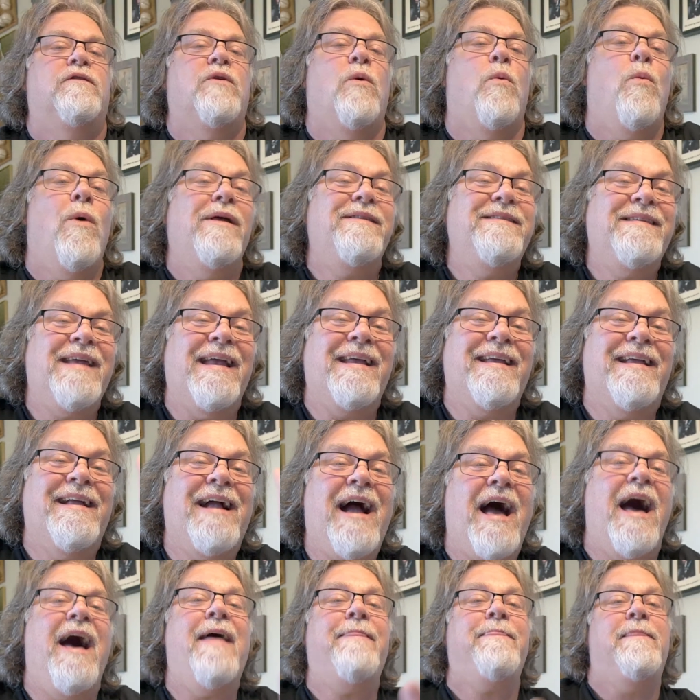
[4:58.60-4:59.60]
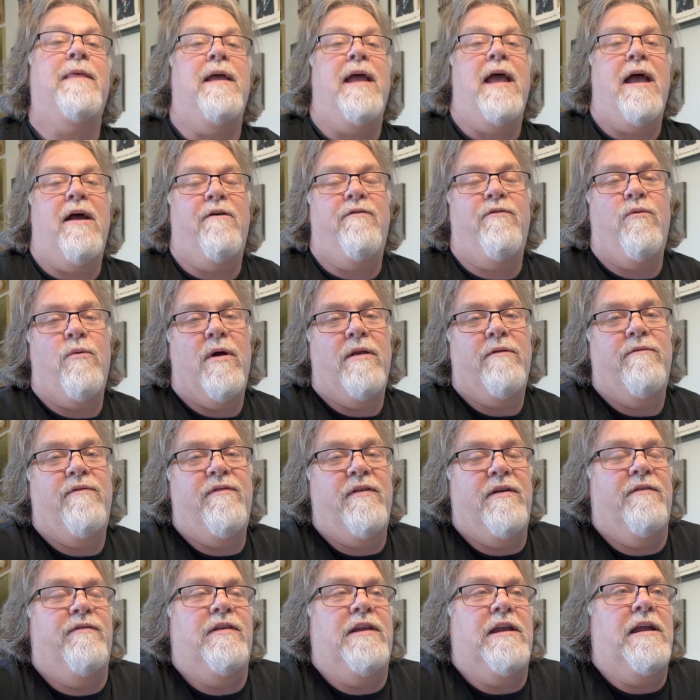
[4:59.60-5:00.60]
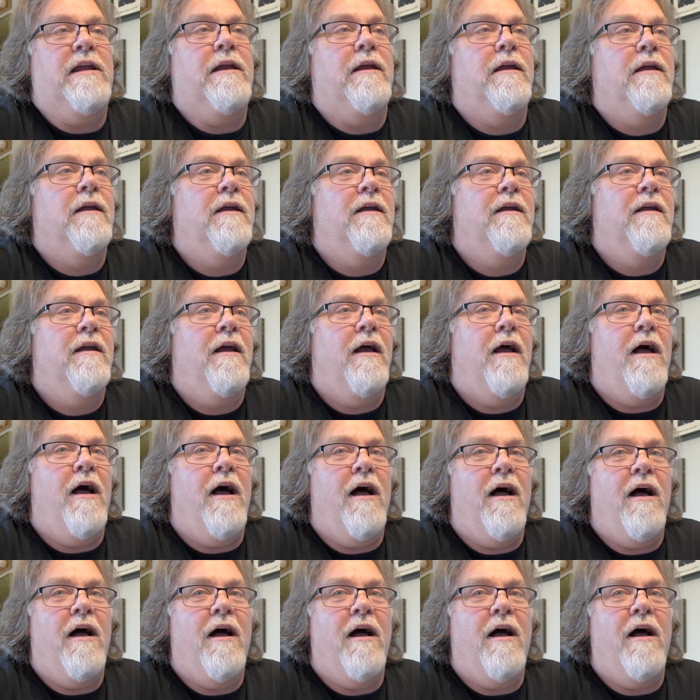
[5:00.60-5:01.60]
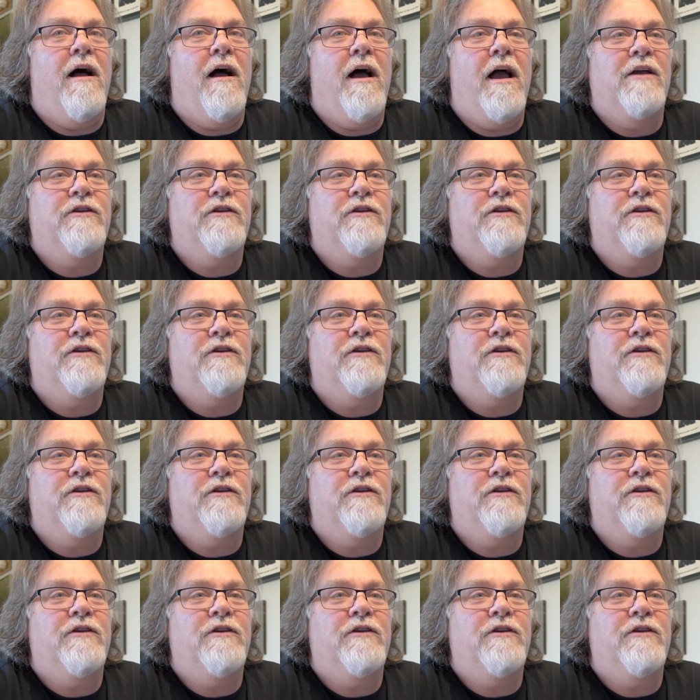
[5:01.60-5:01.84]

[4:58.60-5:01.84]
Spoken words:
once I got the F-150, I